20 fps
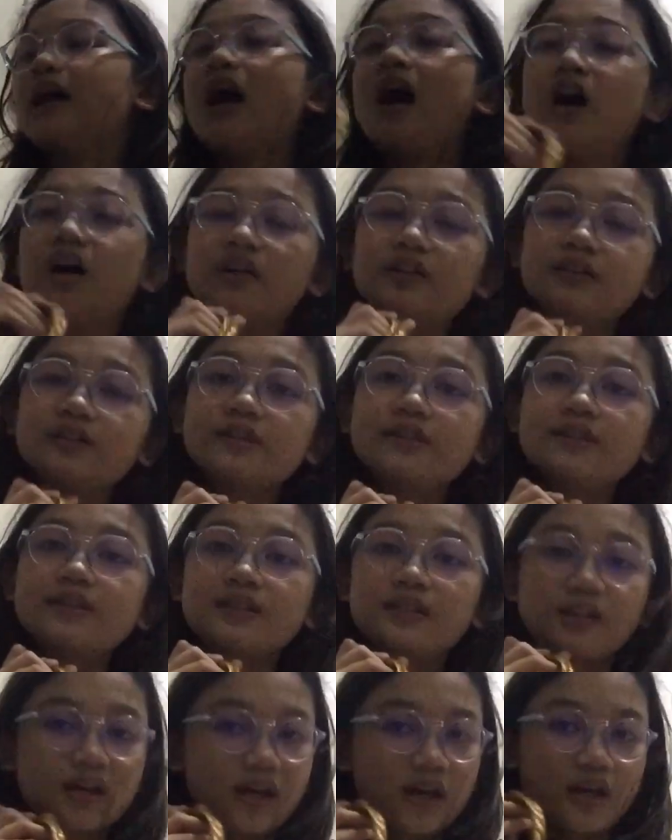Anna's
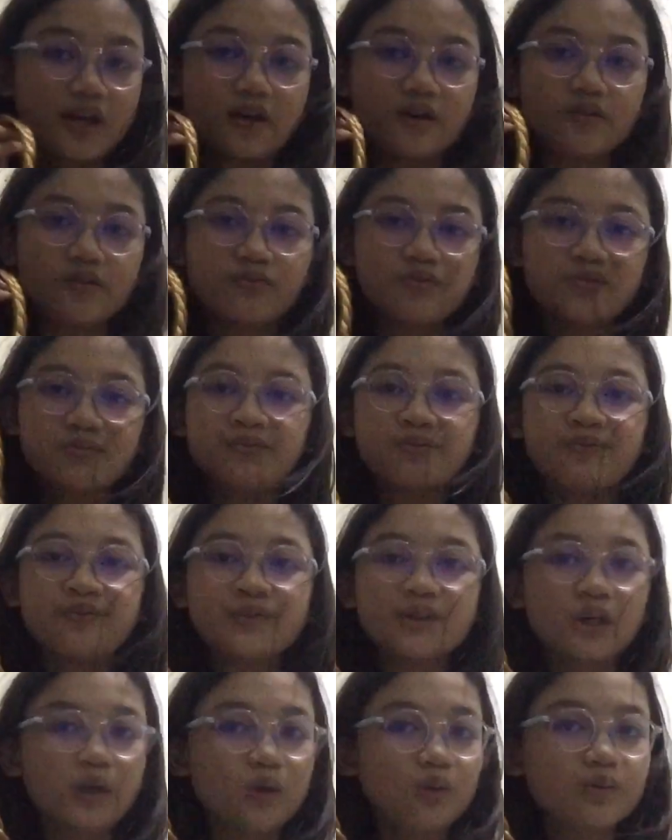hair from
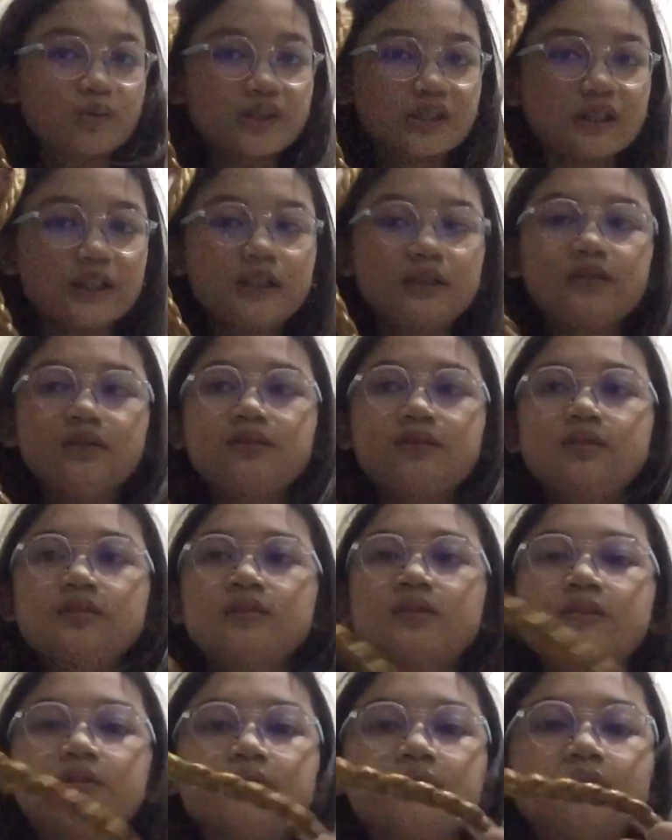Frozen.
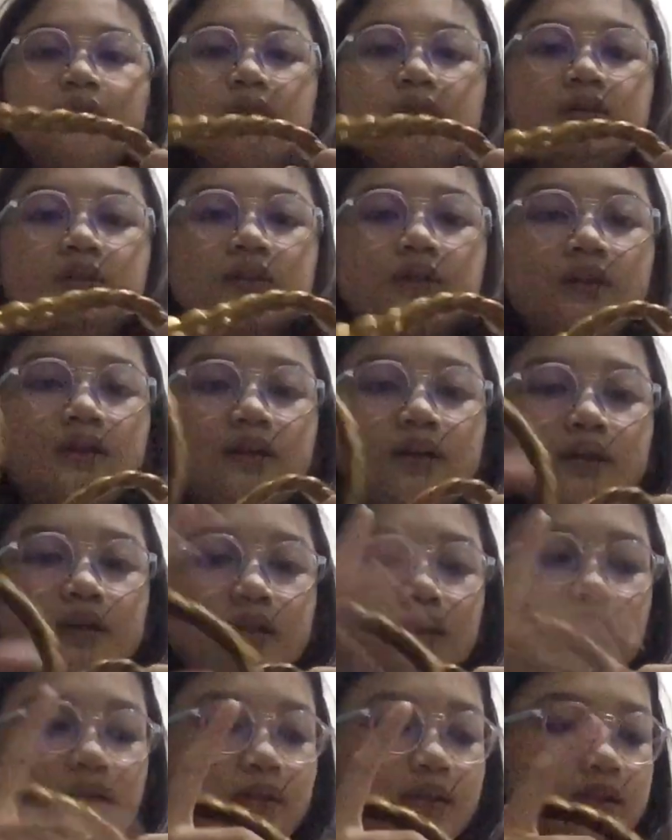
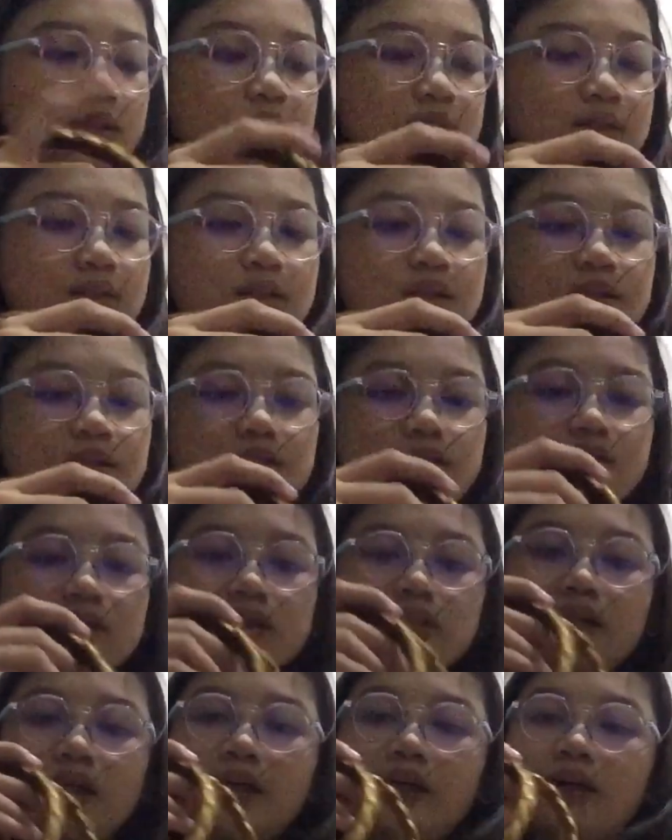It's
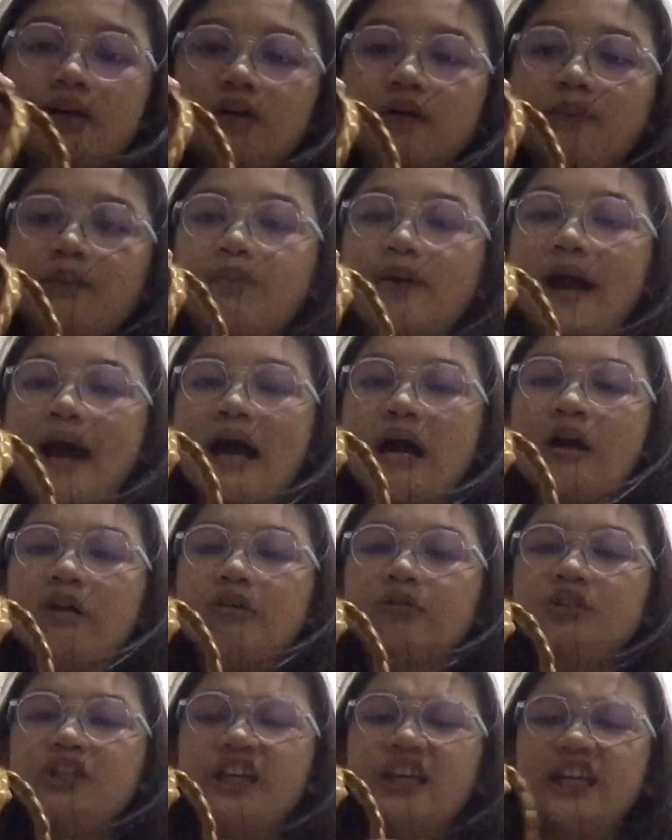like
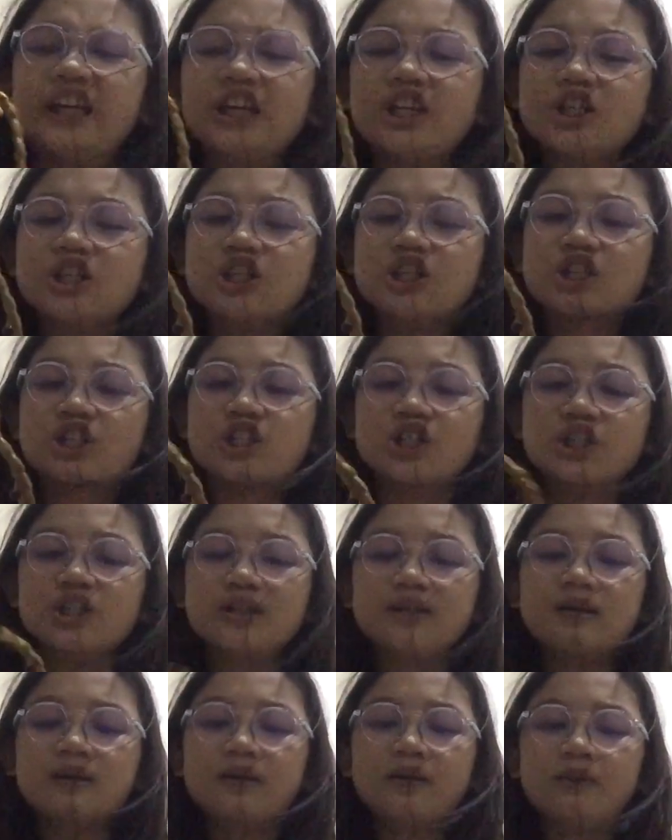brownish.
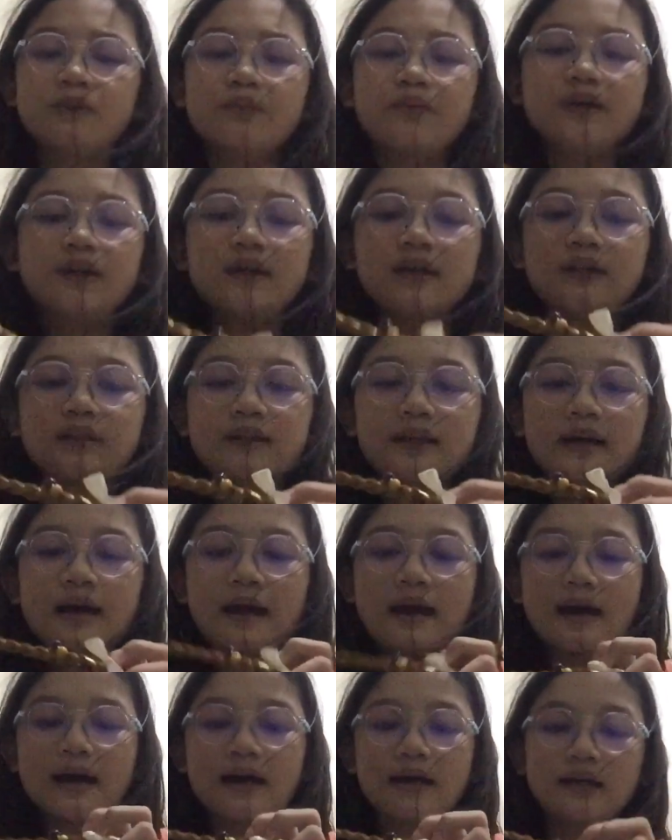It
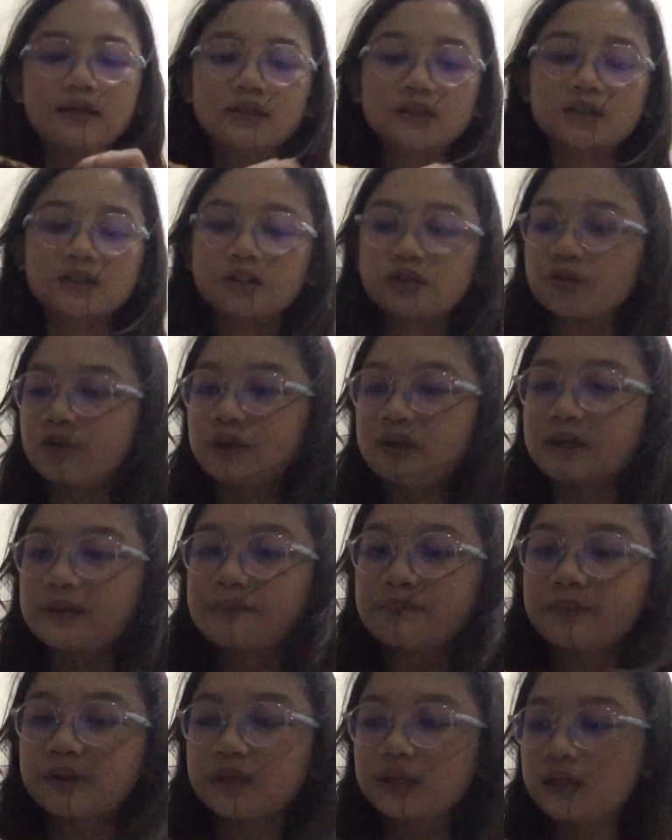has three
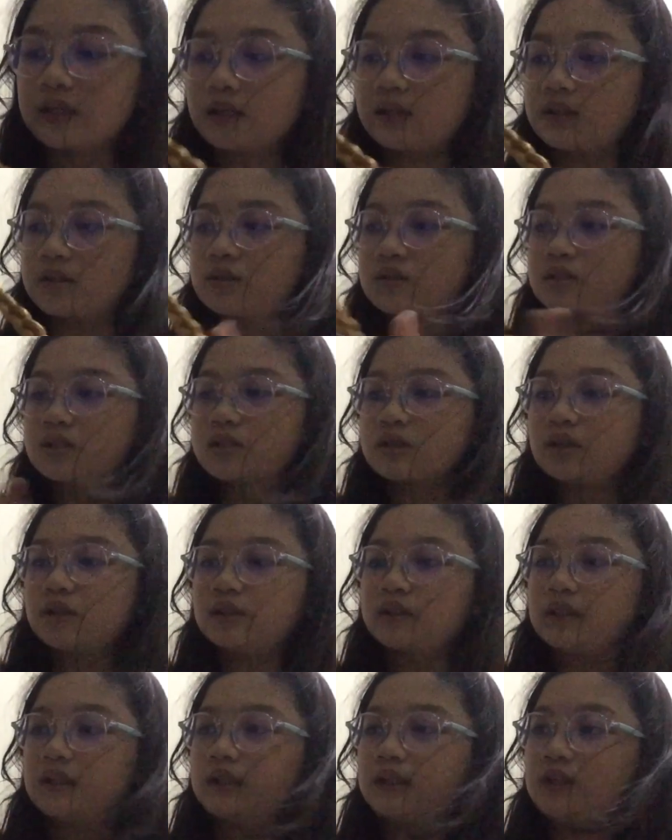beads
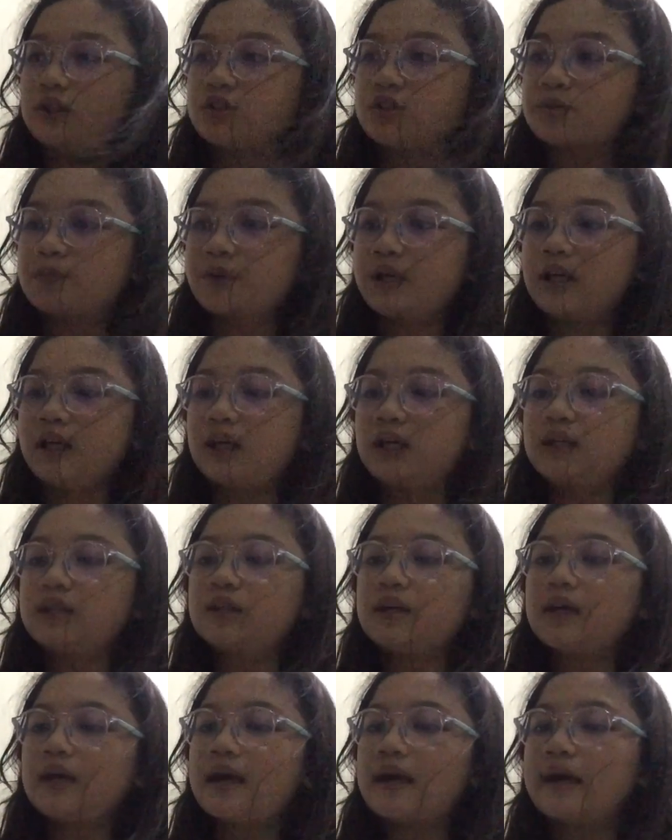on each braid
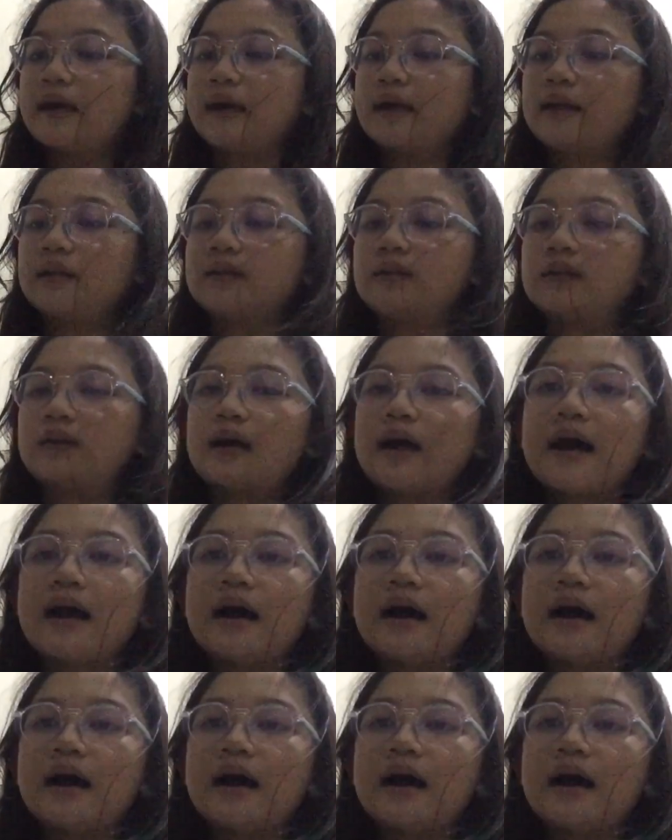and